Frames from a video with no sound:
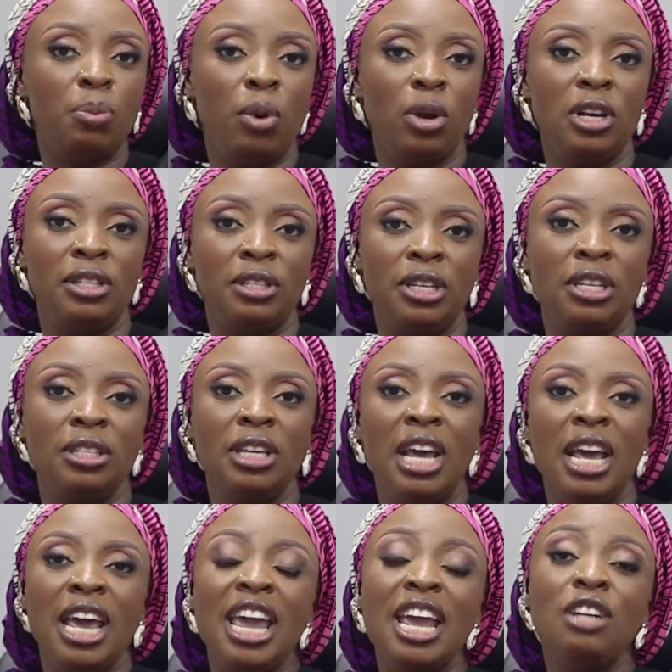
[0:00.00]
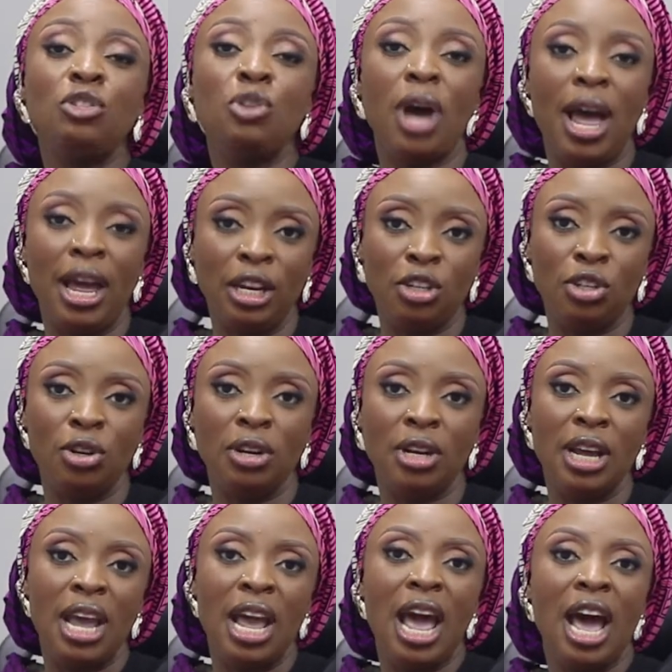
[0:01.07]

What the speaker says: policies into action,